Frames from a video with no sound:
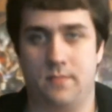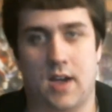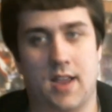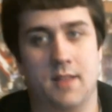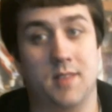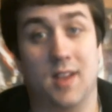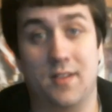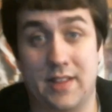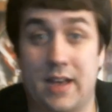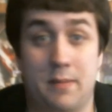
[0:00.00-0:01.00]
I am
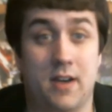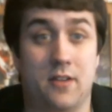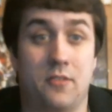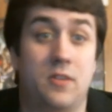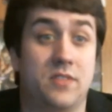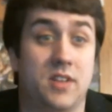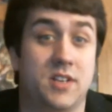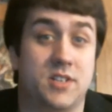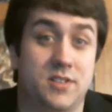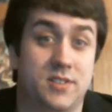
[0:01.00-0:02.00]
loving that about
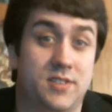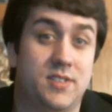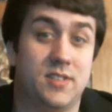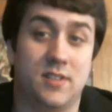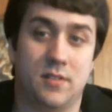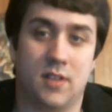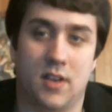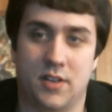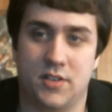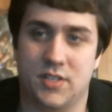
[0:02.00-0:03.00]
Revelations,
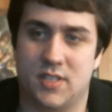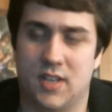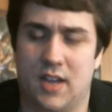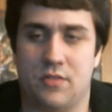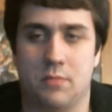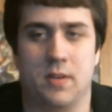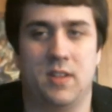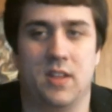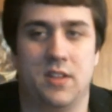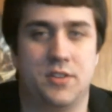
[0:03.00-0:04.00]
just after playing
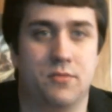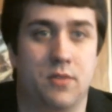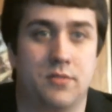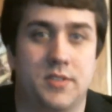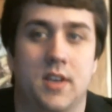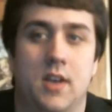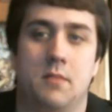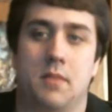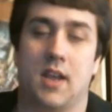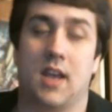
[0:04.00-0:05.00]
the other two routes.
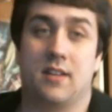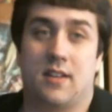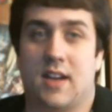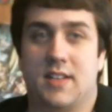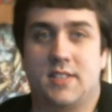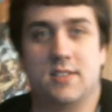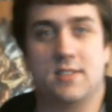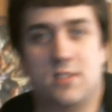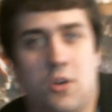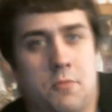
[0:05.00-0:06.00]
But again, guys,
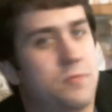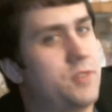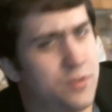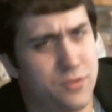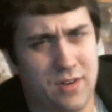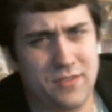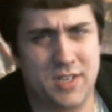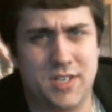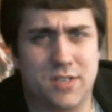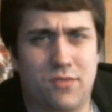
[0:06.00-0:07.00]
don't do
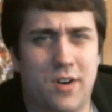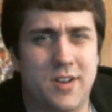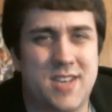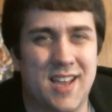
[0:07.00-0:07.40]
Revelations first.